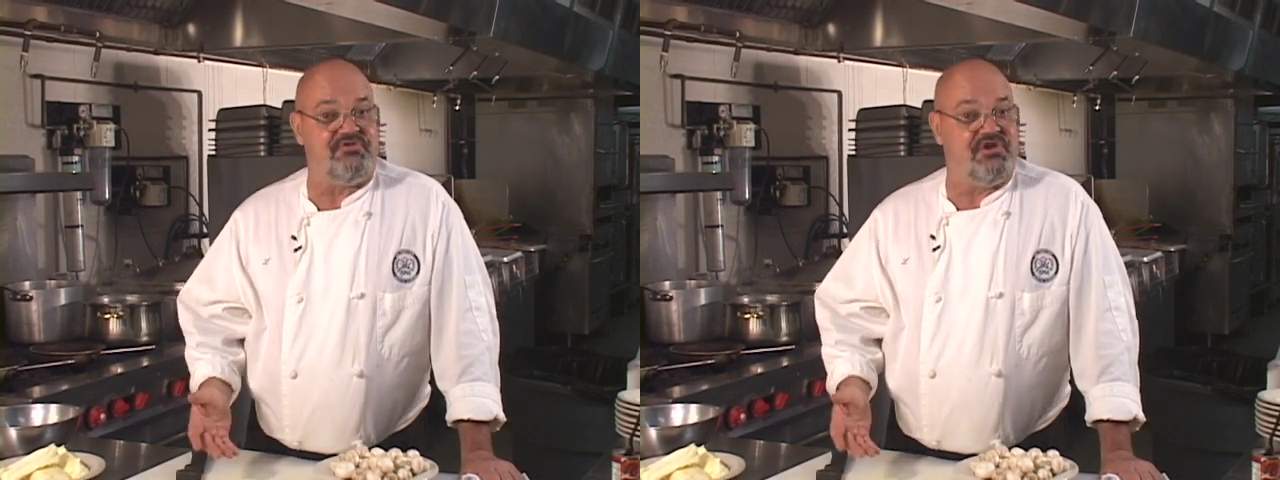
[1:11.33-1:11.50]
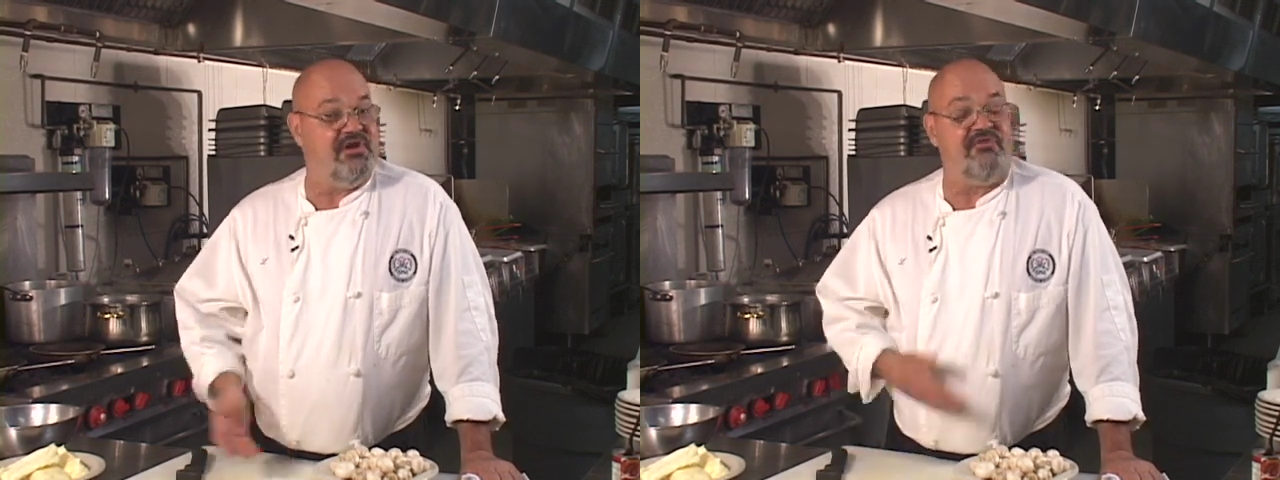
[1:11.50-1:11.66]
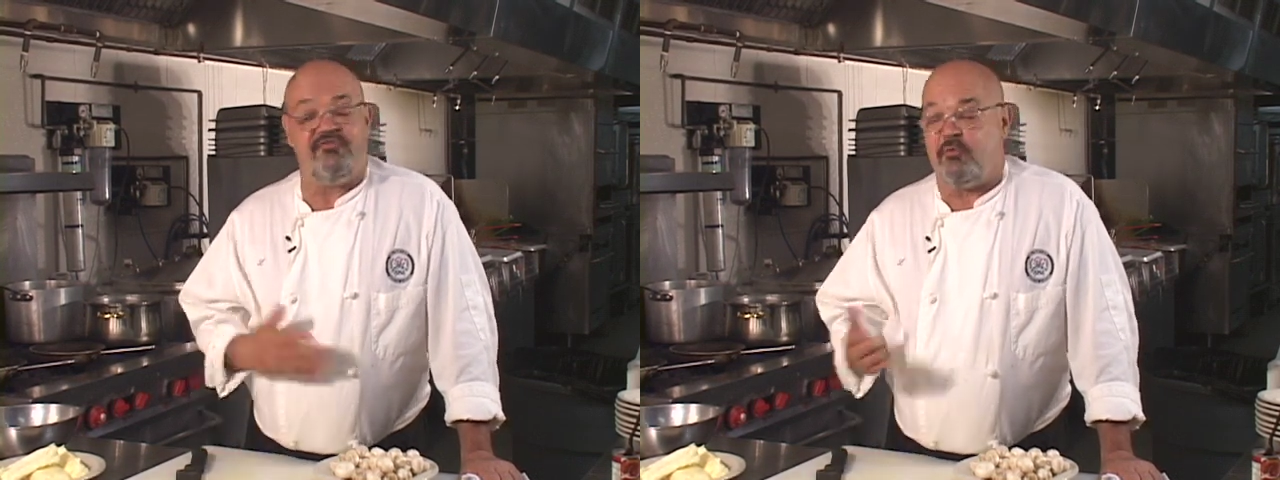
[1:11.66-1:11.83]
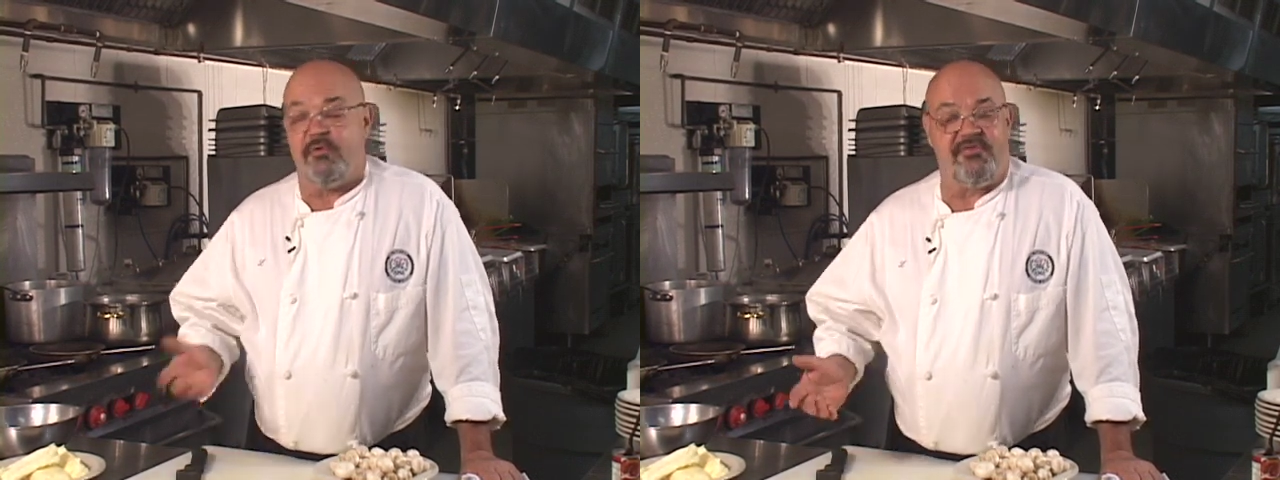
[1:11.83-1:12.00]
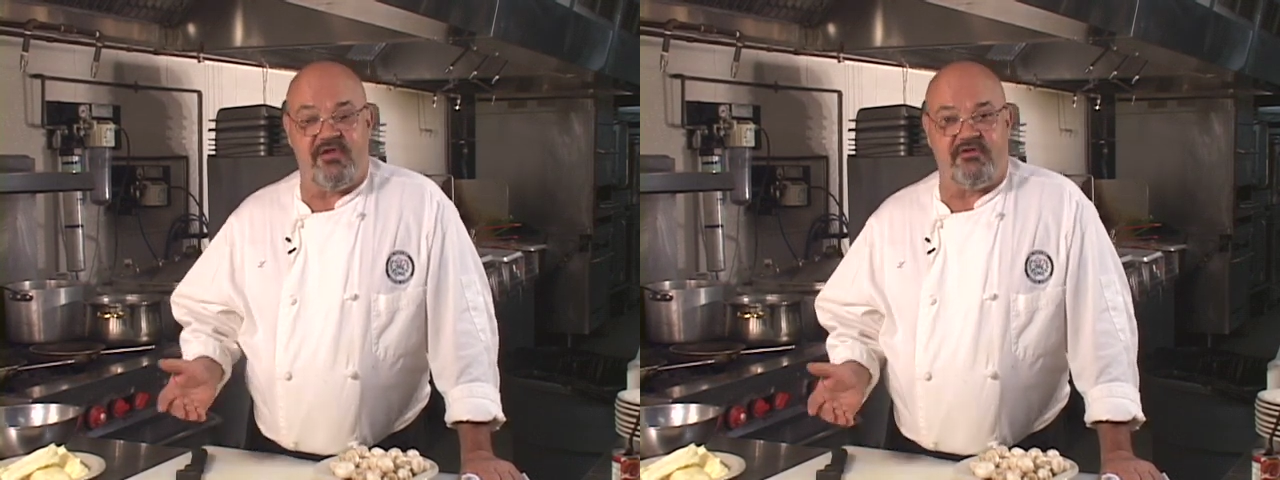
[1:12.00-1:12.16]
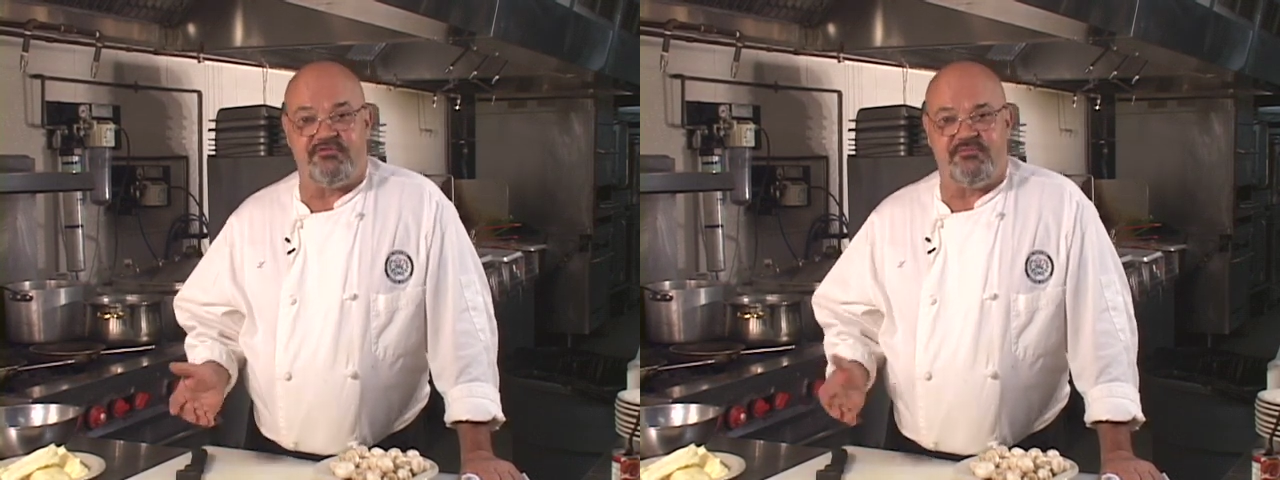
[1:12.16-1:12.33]
cheese or
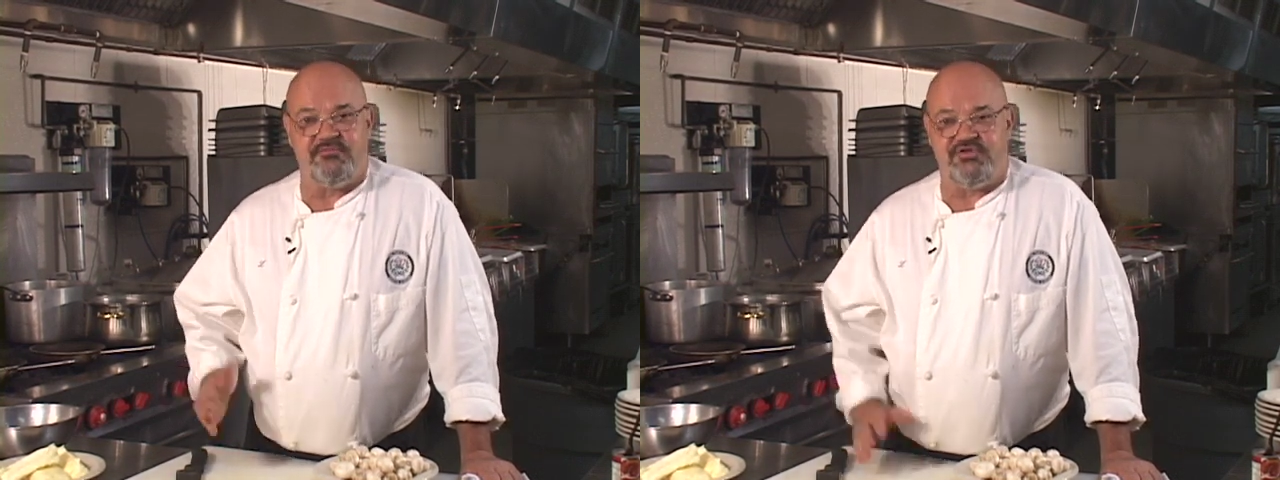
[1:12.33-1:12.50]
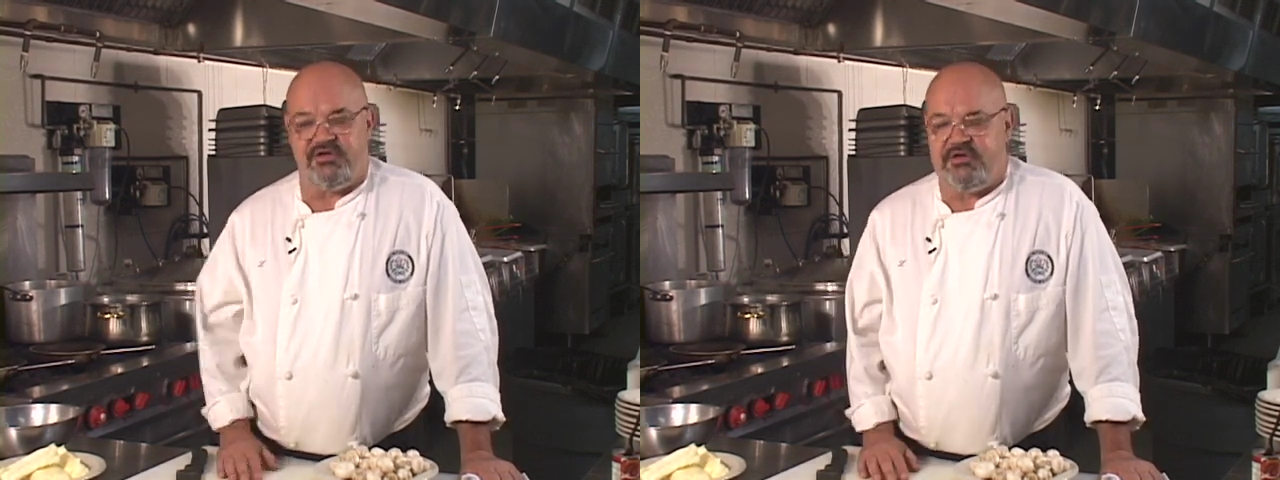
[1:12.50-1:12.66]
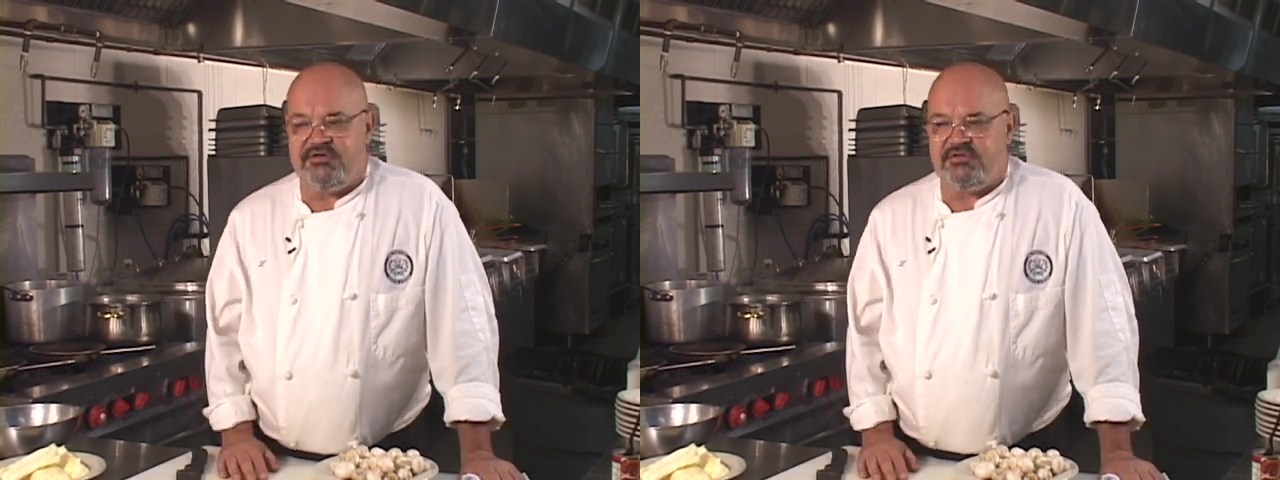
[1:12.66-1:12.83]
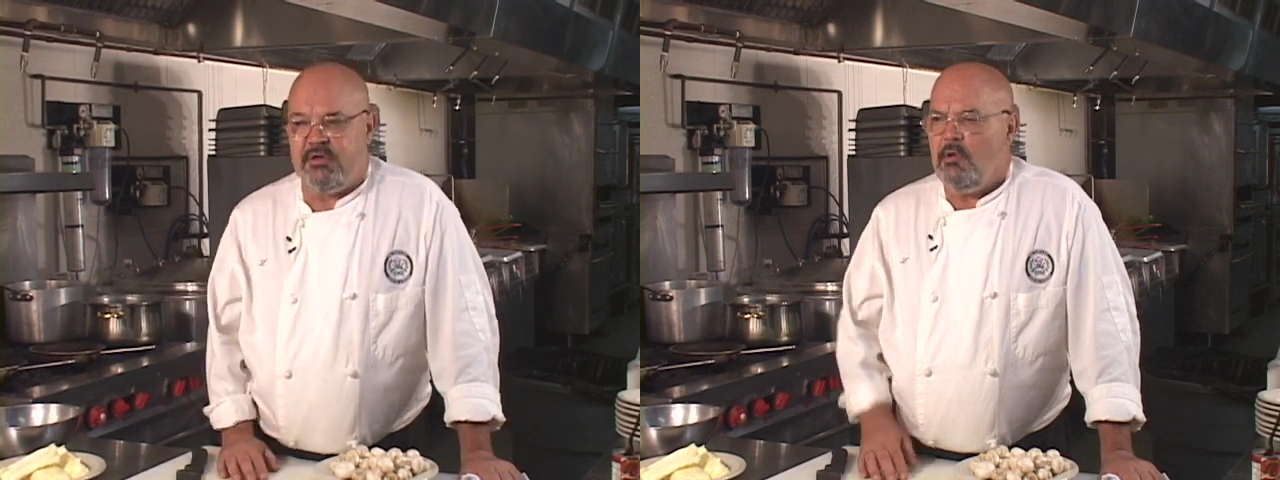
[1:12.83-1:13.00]
without some cheese,